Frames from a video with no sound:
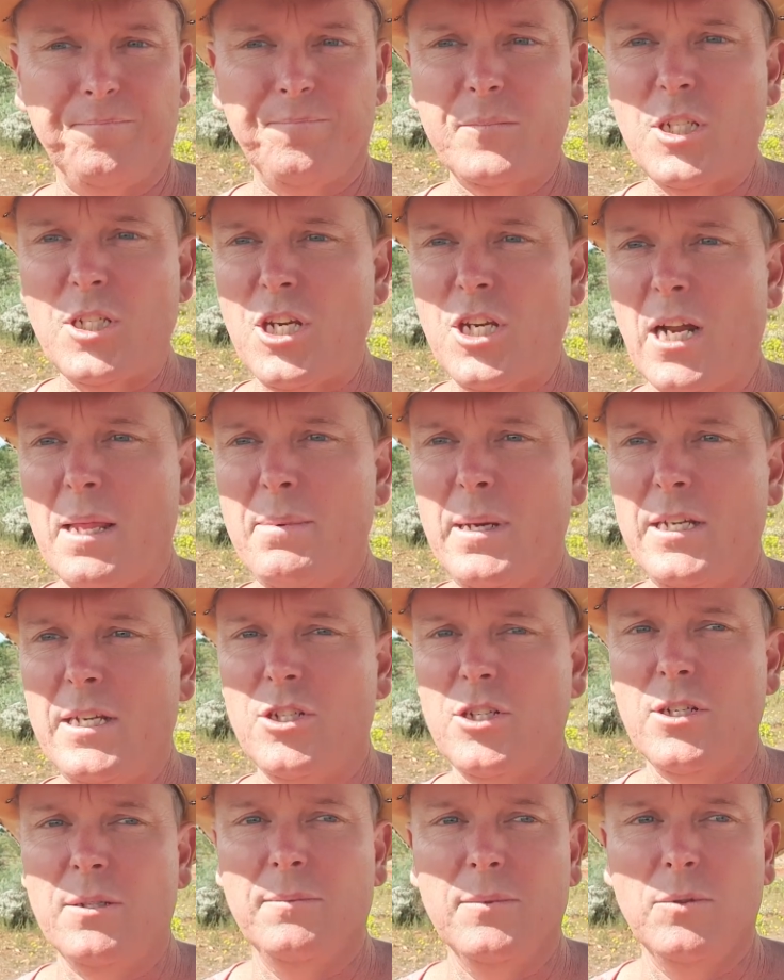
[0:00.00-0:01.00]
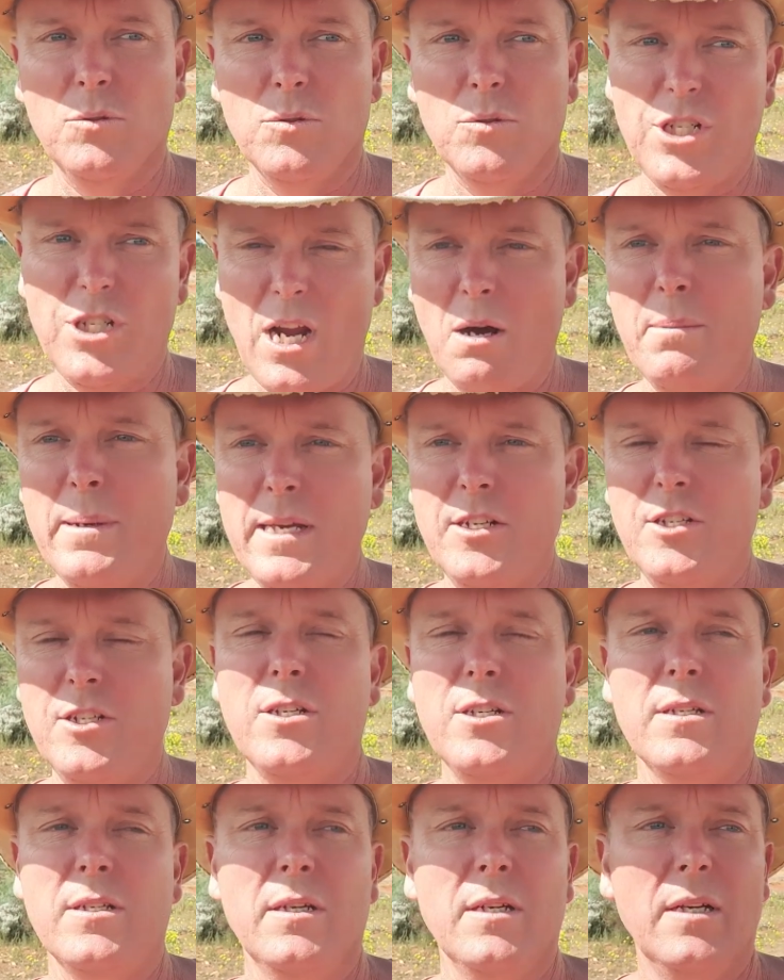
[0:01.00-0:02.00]
Shelly Beach, or Shell Beach.
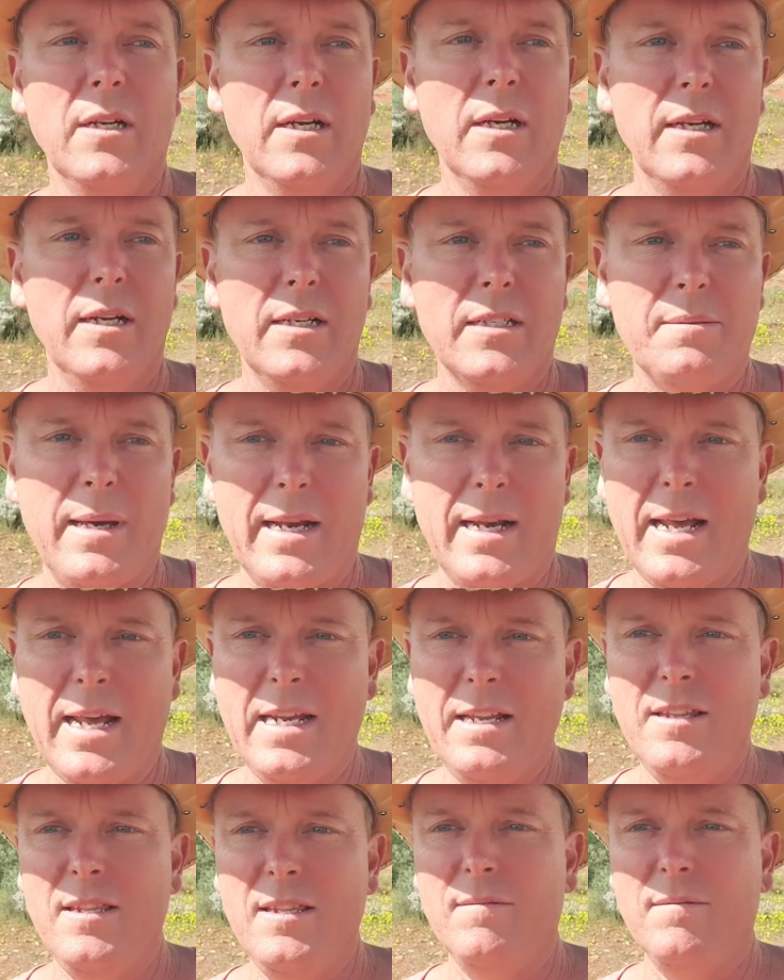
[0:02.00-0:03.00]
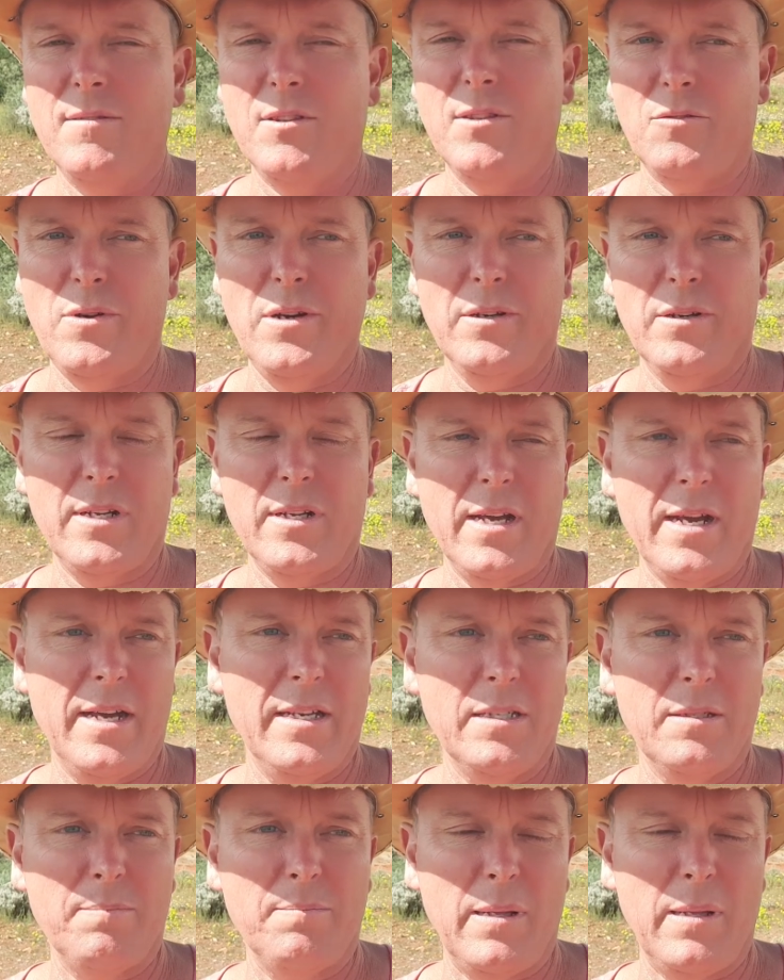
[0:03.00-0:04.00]
It's about 83 odd
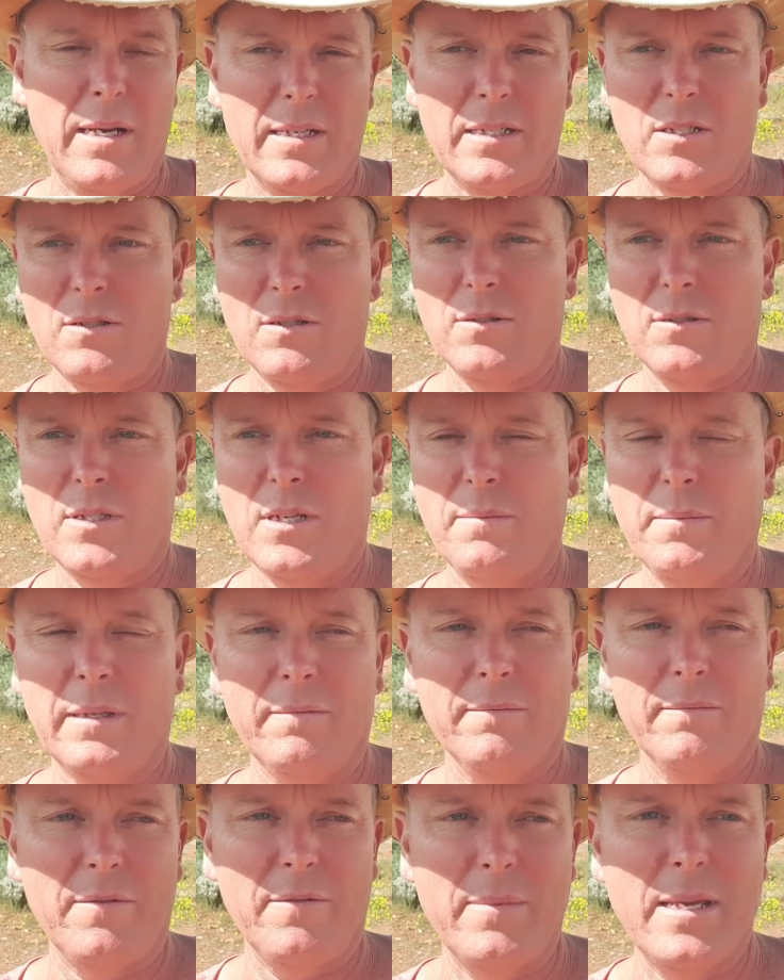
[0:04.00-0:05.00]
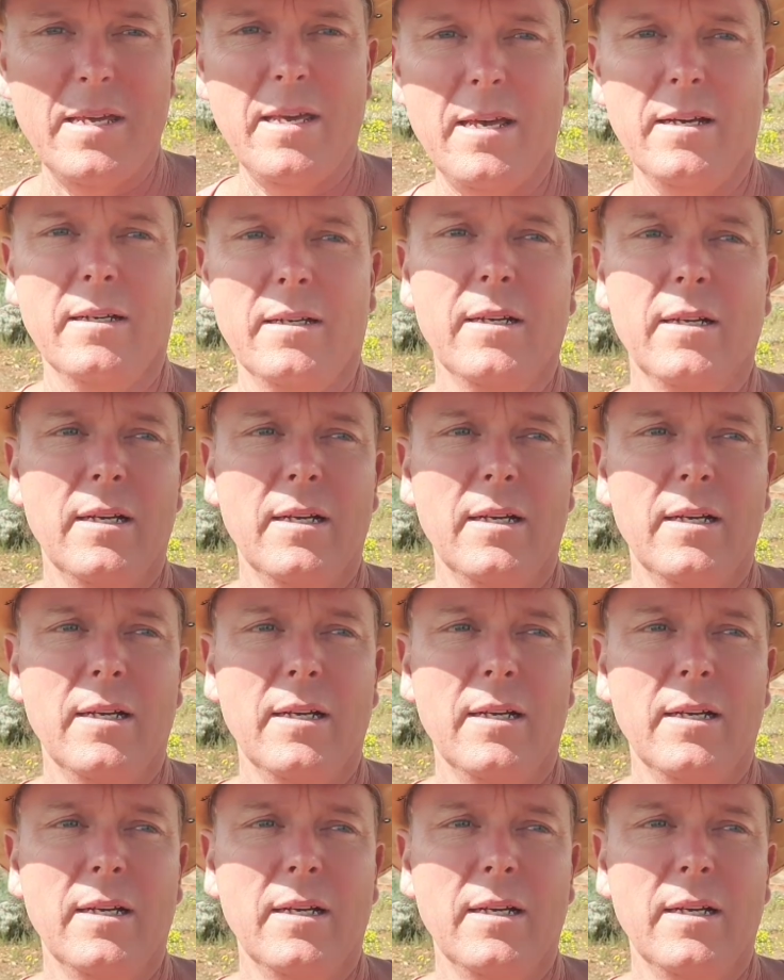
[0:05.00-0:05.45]
k's plus or something from here.